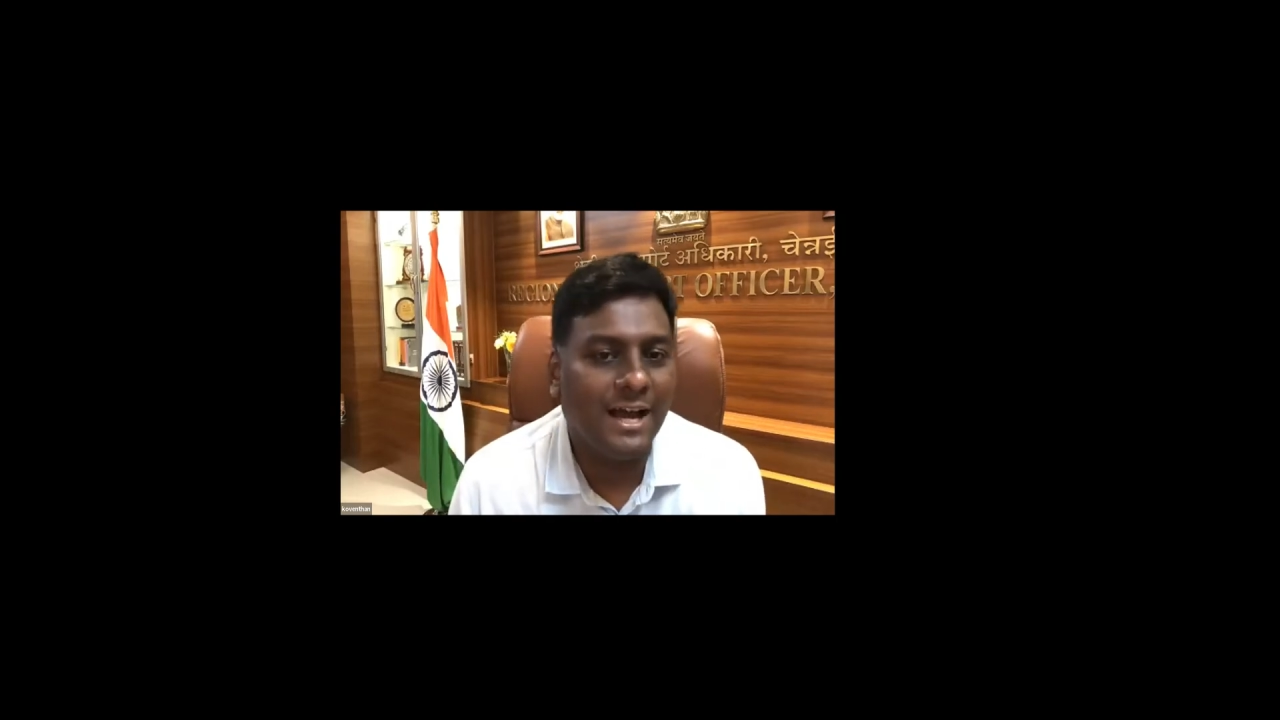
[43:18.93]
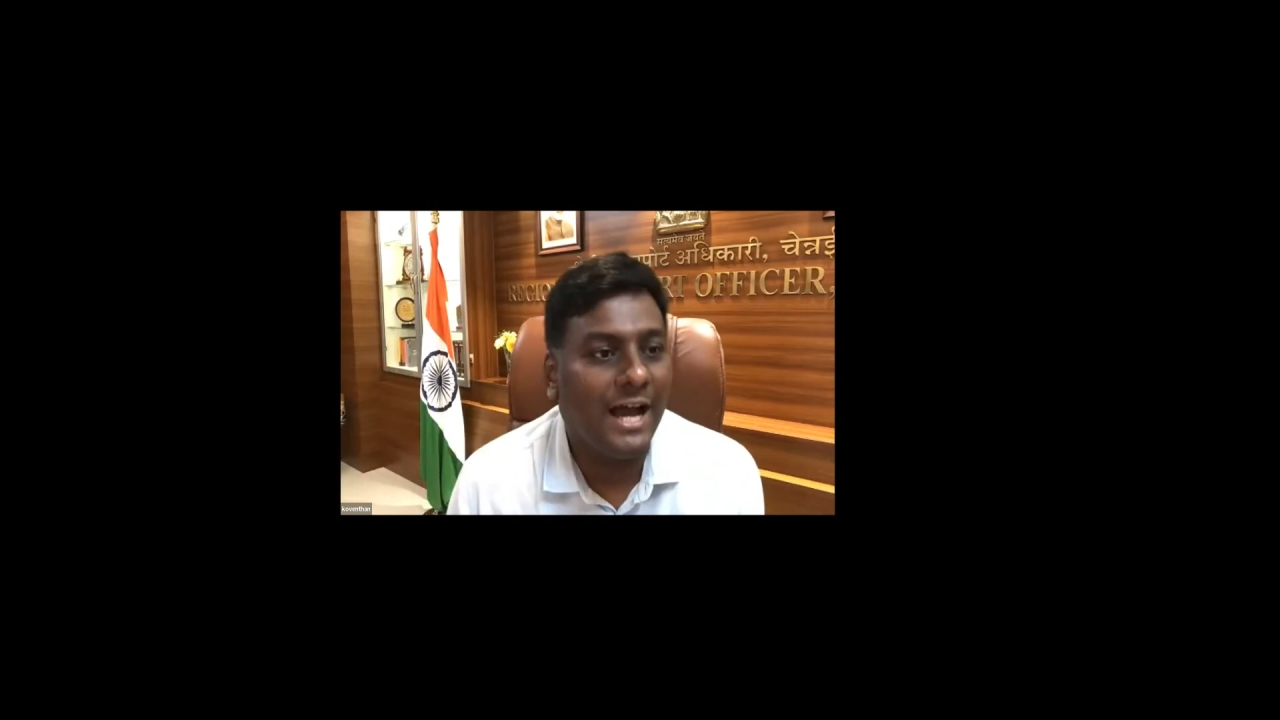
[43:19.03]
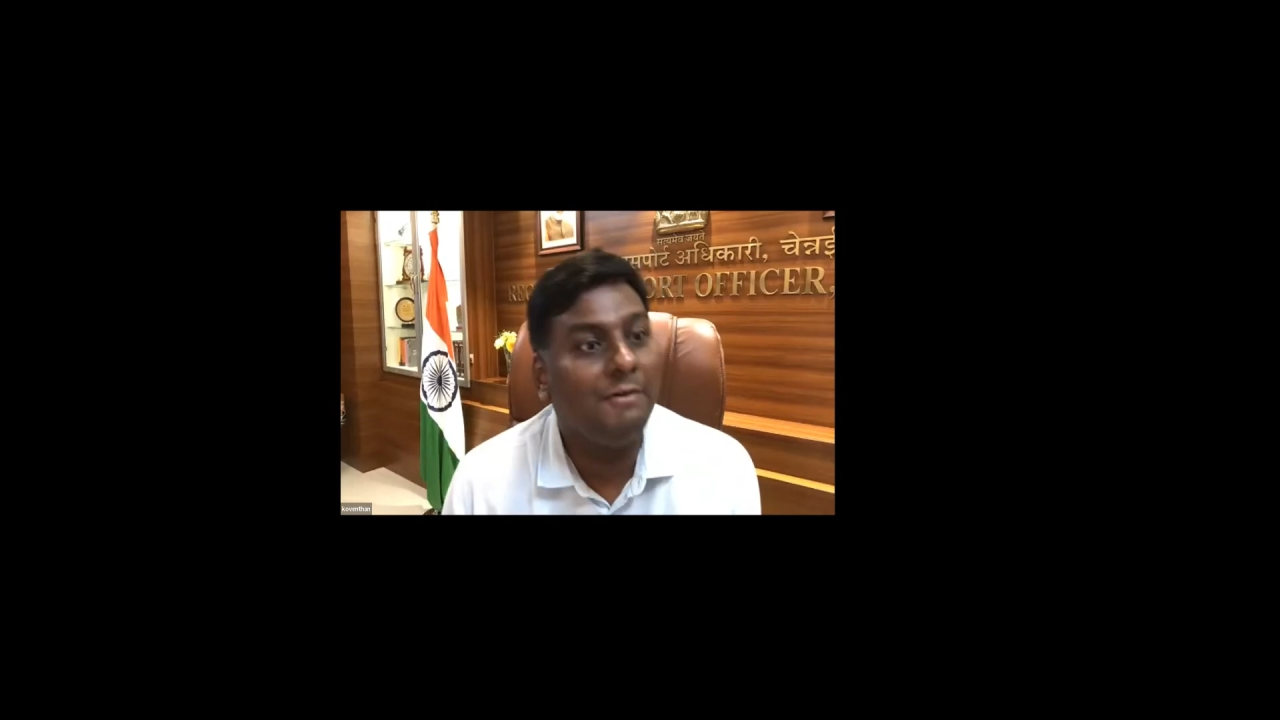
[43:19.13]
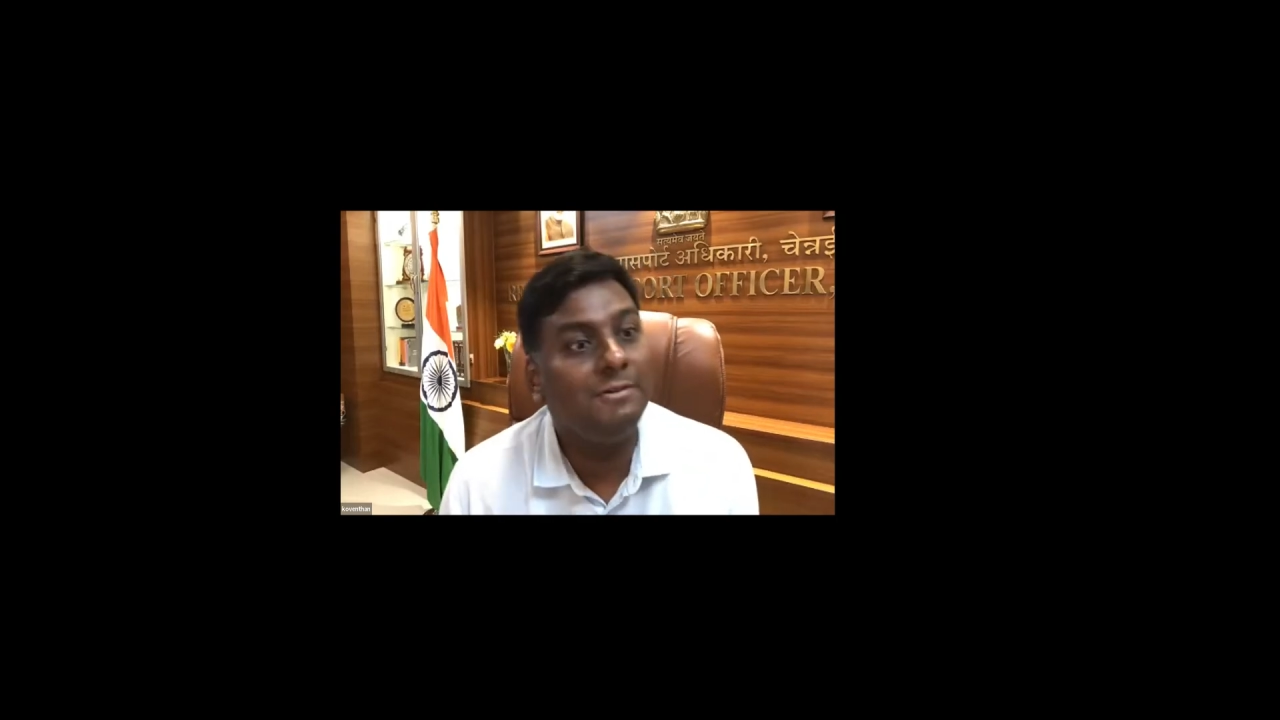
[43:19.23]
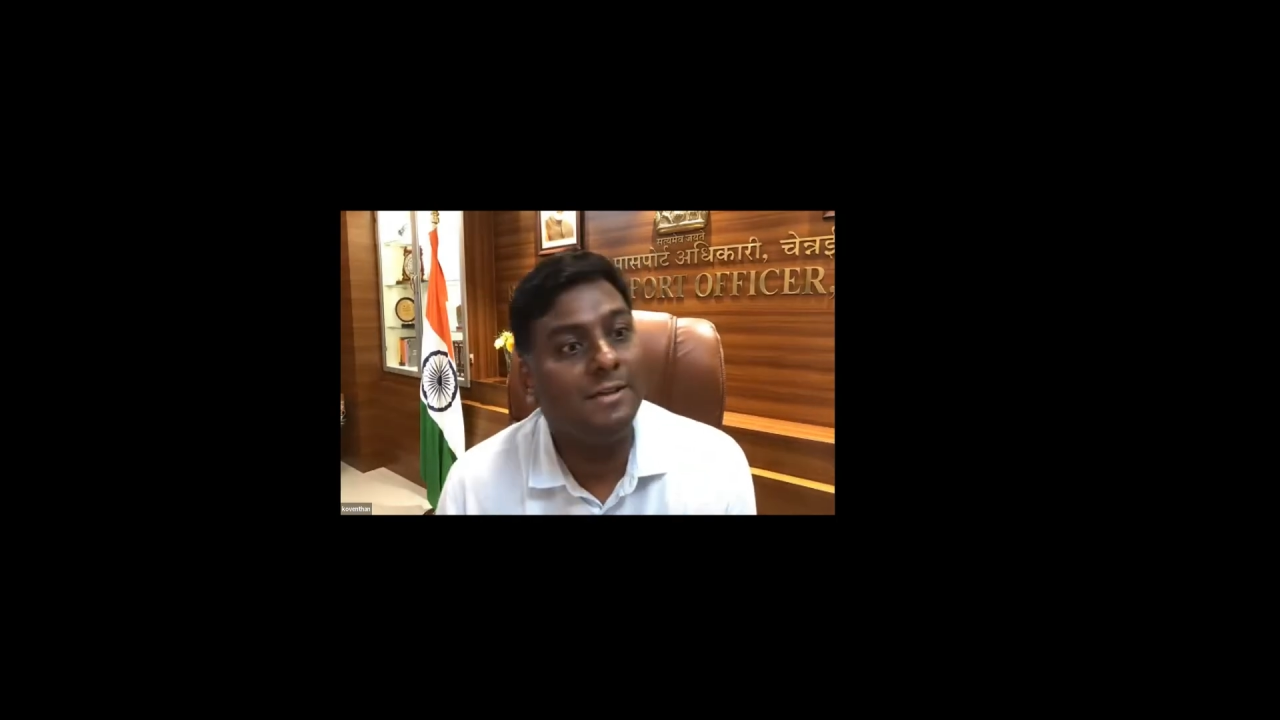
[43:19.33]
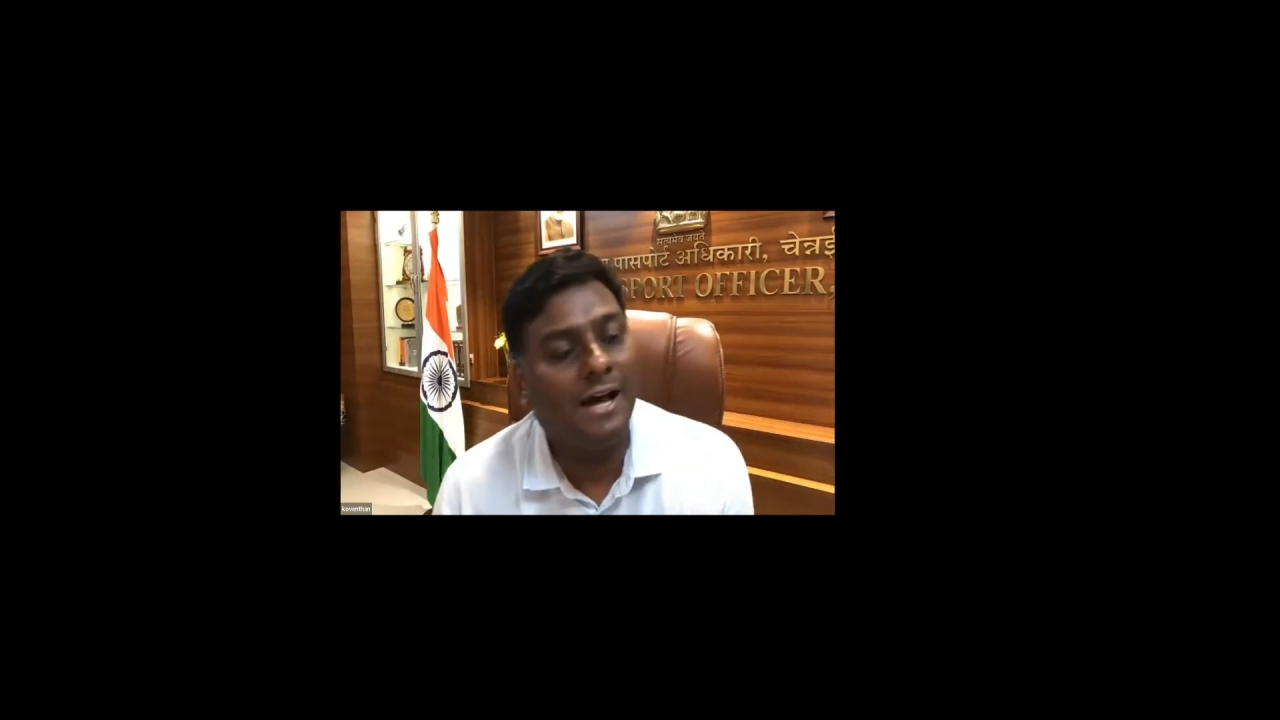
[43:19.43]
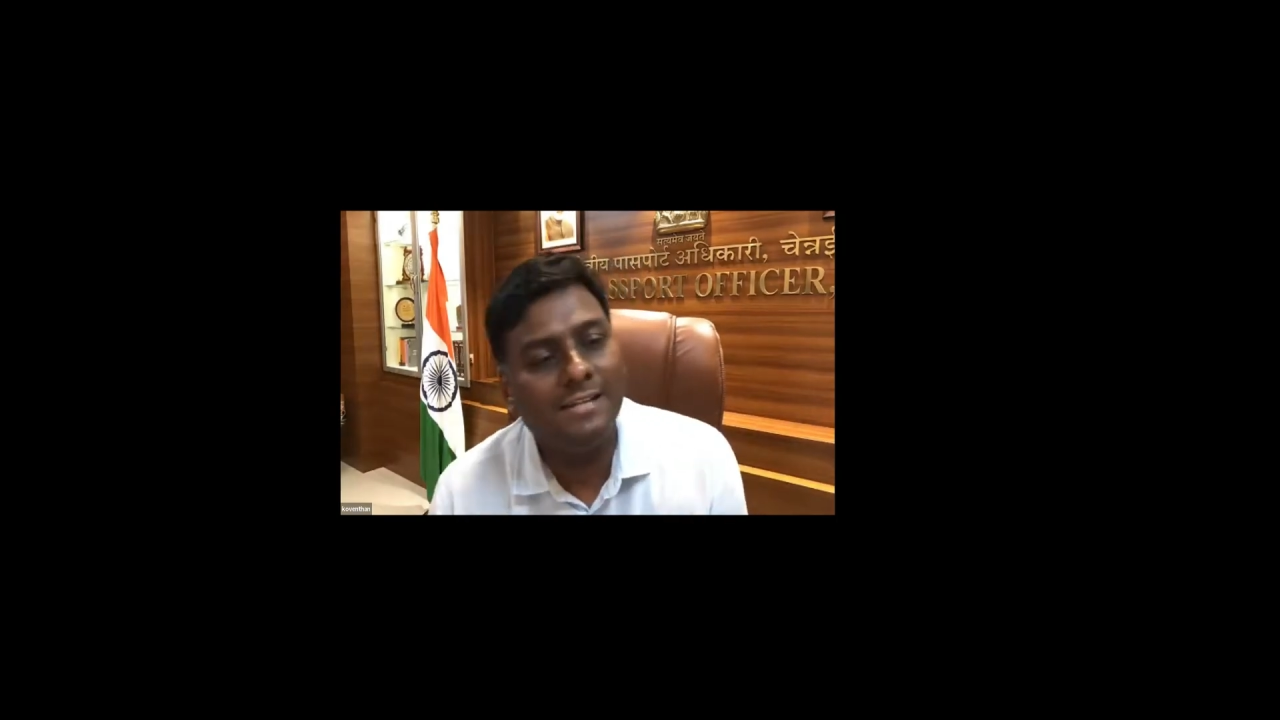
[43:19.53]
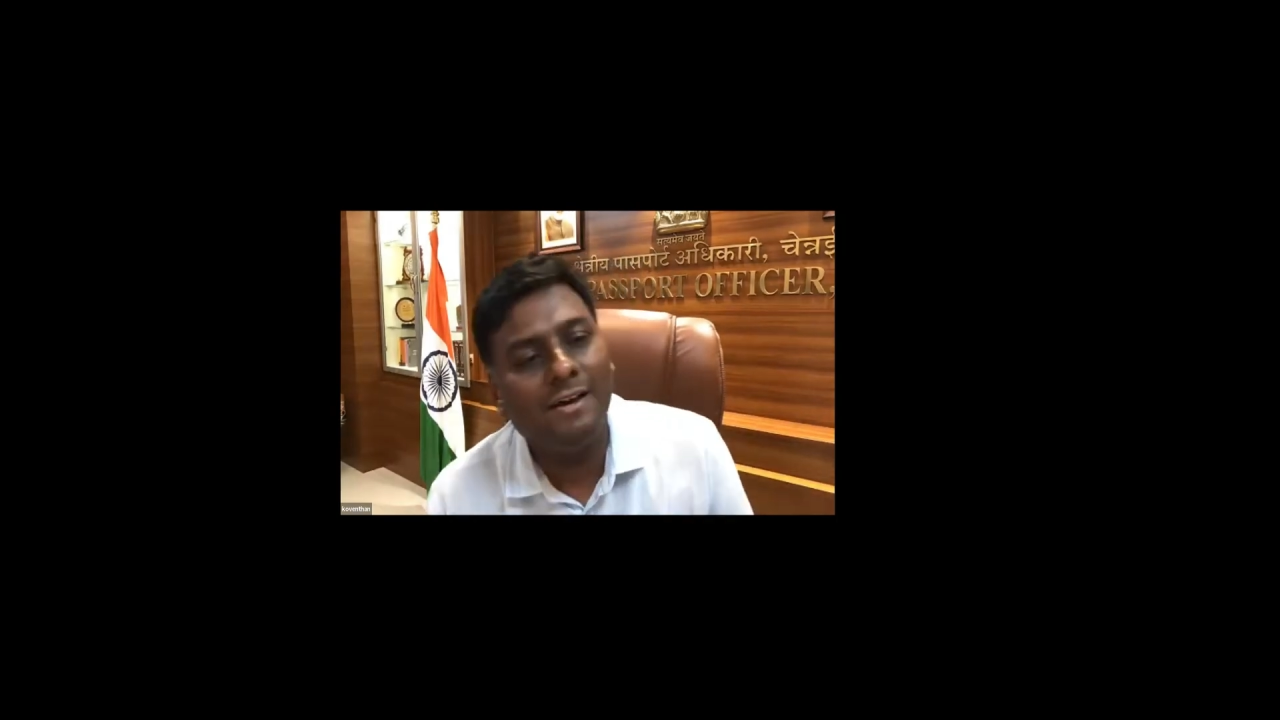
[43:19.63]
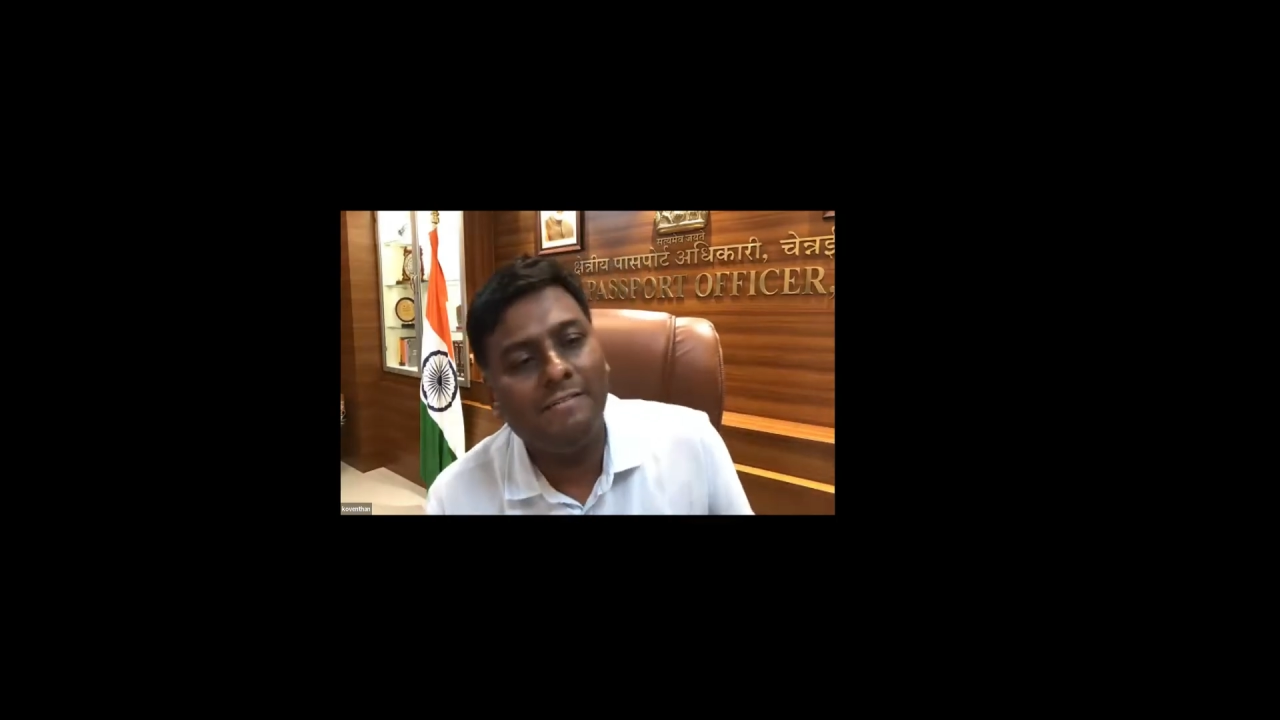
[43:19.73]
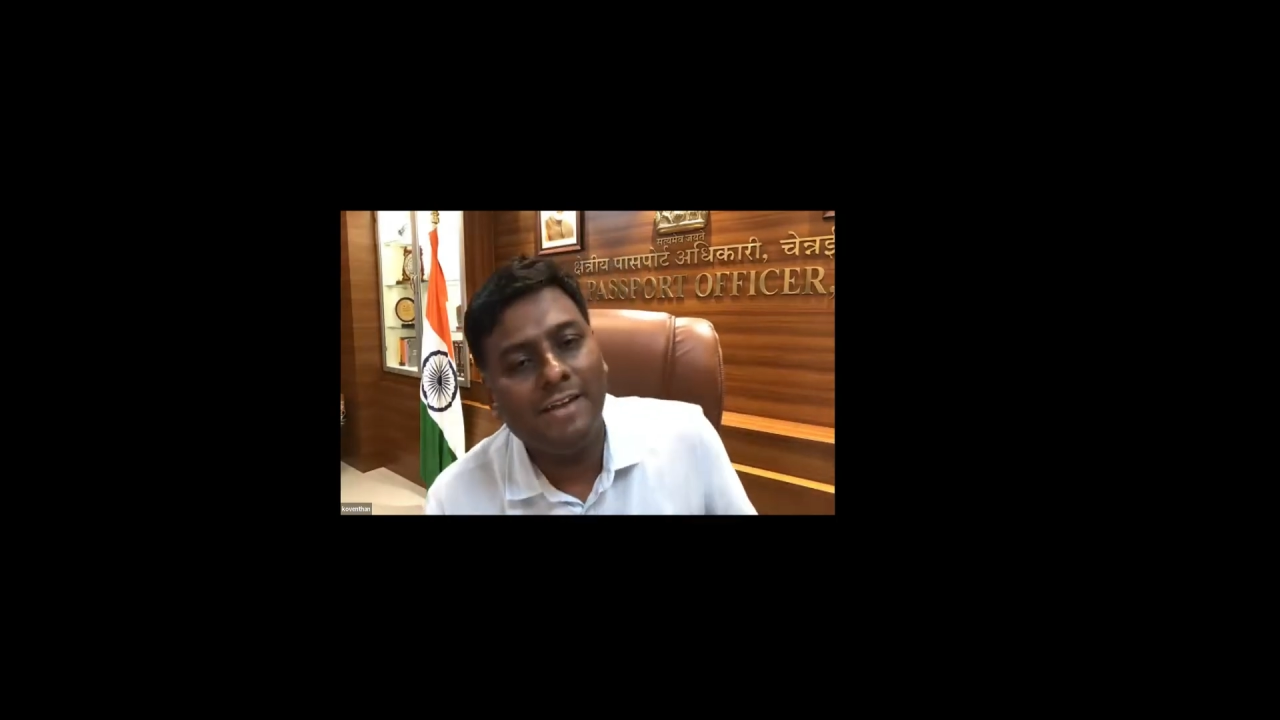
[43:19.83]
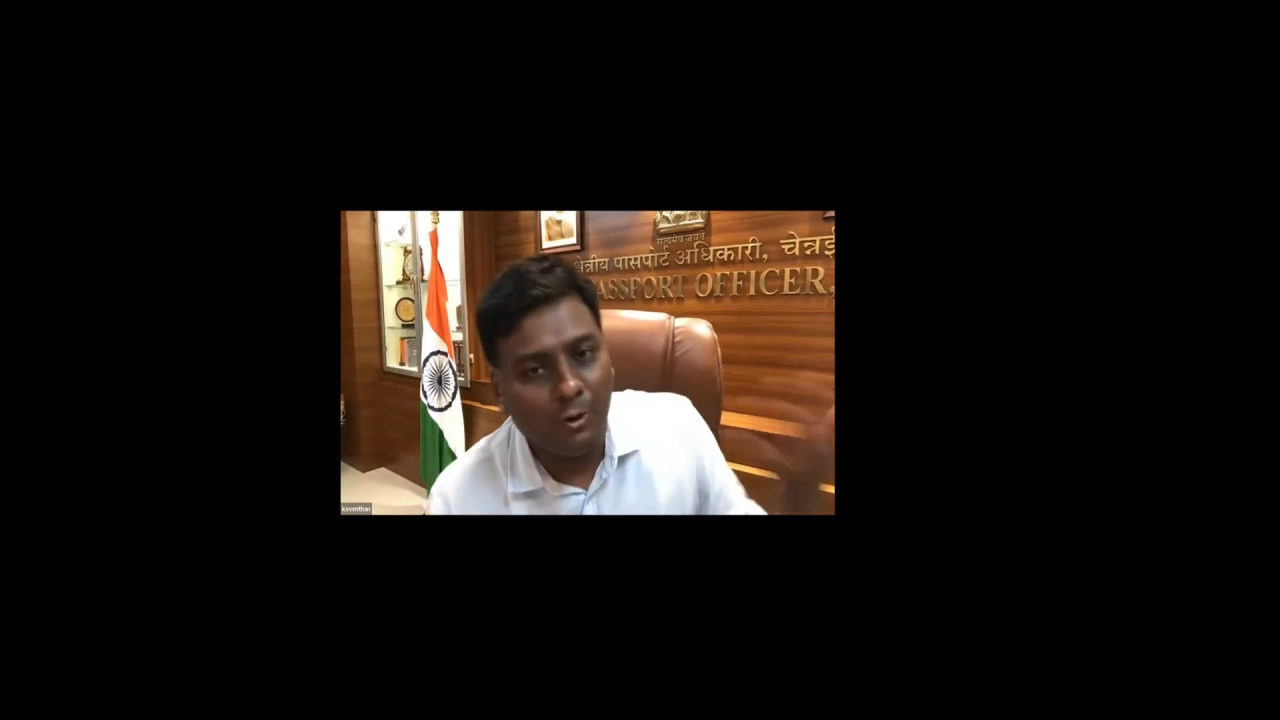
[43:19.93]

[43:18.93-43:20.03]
I was also having